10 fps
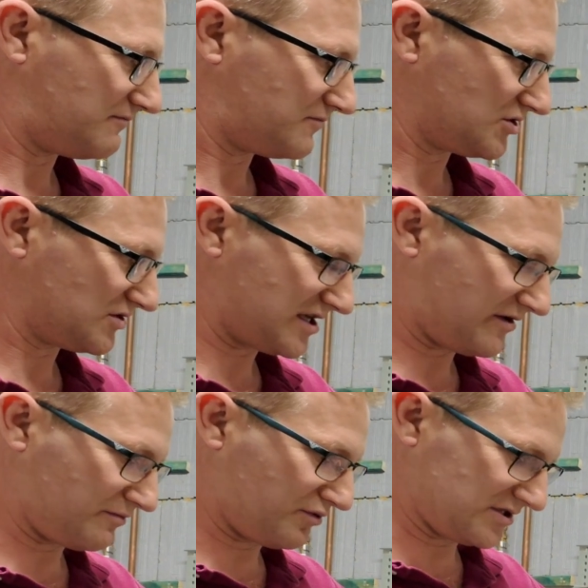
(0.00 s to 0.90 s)
which is also
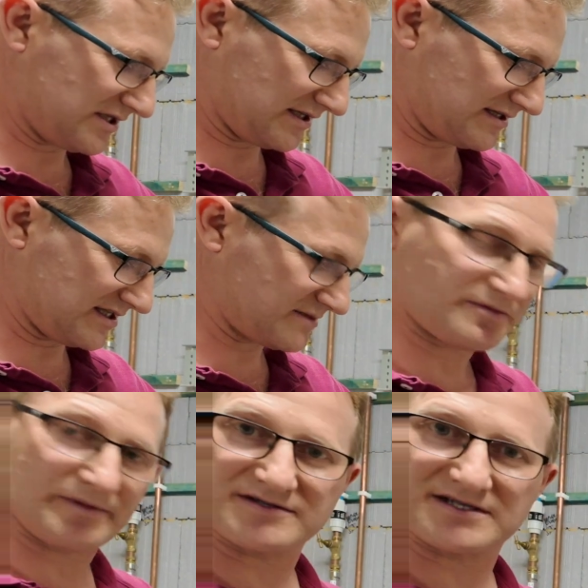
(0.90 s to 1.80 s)
a product that's
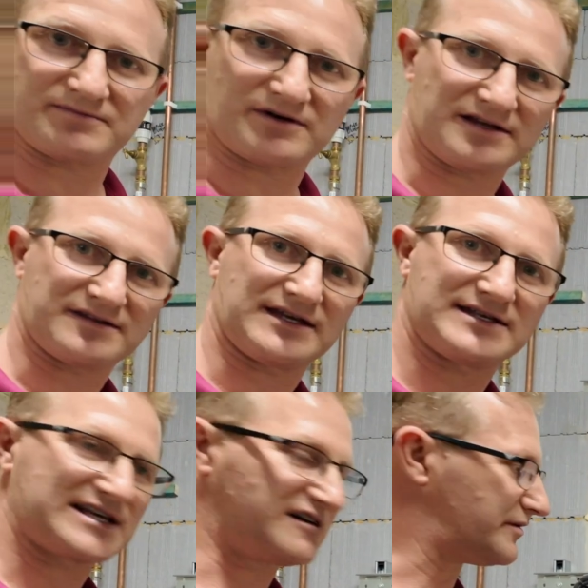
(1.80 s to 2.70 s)
promoted by the
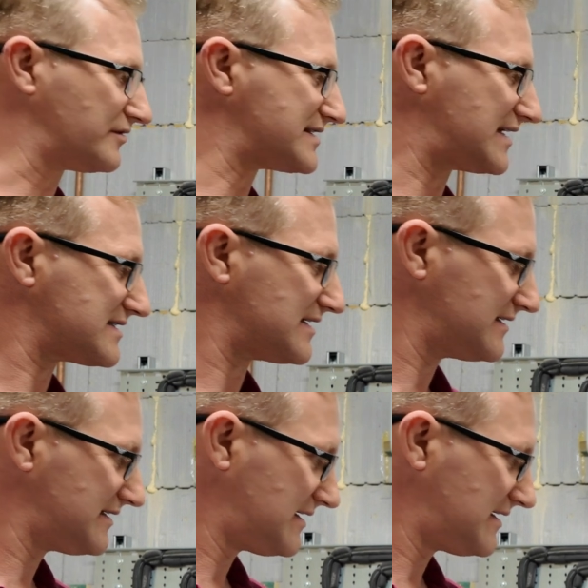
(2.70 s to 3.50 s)
Self-Build Centre.